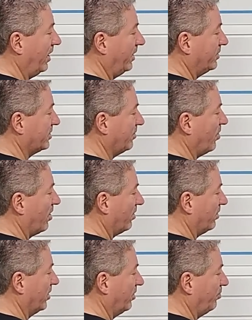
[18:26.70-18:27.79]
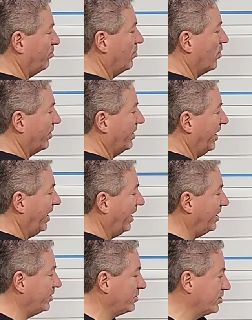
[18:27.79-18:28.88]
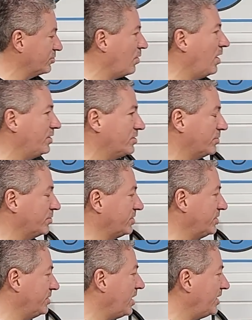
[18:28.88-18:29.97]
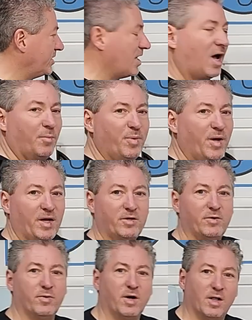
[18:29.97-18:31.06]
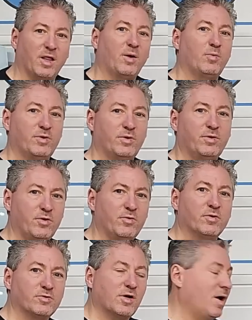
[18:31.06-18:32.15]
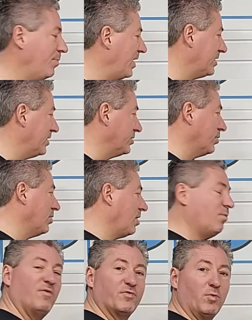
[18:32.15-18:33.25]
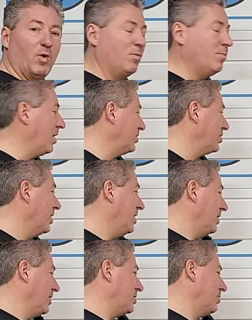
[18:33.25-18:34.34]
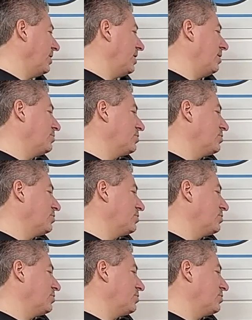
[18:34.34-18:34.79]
and somewhere a little more than 8 inches wide. So it's a nice compact unit. I like when units are compact and don't come off the wall much. This only comes